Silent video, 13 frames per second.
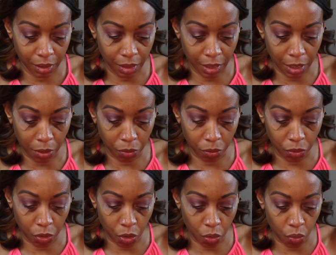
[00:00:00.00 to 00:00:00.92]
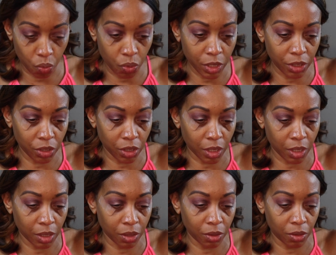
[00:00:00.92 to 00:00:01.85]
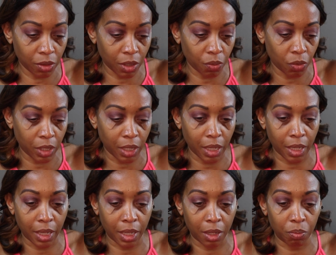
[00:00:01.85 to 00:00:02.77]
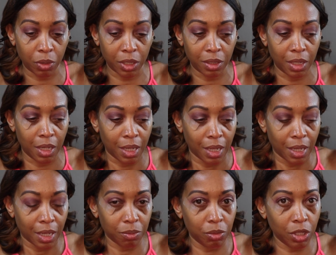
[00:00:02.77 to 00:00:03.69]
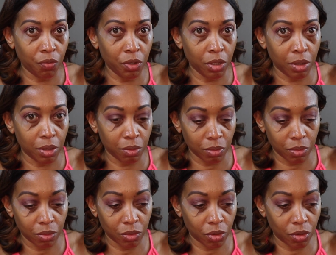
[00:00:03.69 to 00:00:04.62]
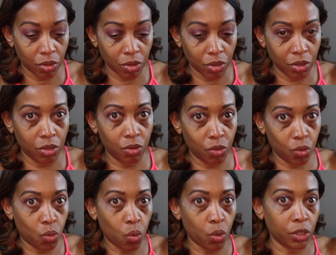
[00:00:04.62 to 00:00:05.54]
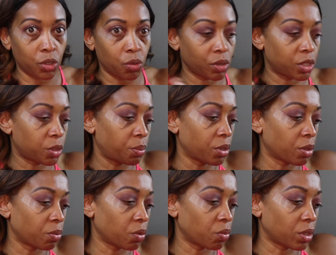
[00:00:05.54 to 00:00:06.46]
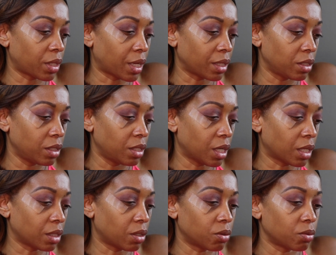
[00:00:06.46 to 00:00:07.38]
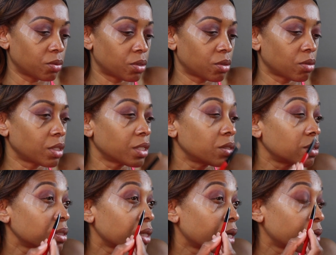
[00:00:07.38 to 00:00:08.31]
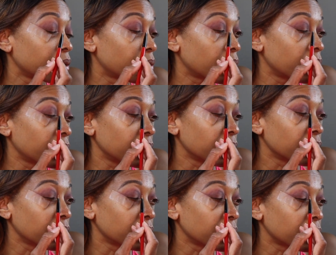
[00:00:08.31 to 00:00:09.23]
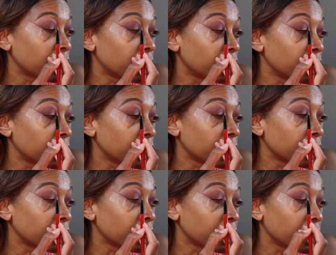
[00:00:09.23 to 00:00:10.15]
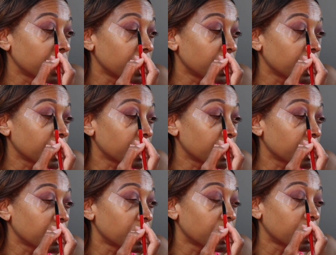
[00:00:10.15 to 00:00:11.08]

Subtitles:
and I don't know which color I want to add, but I'm definitely going to experiment with that yellow. So let's just kind of go here in the corner here.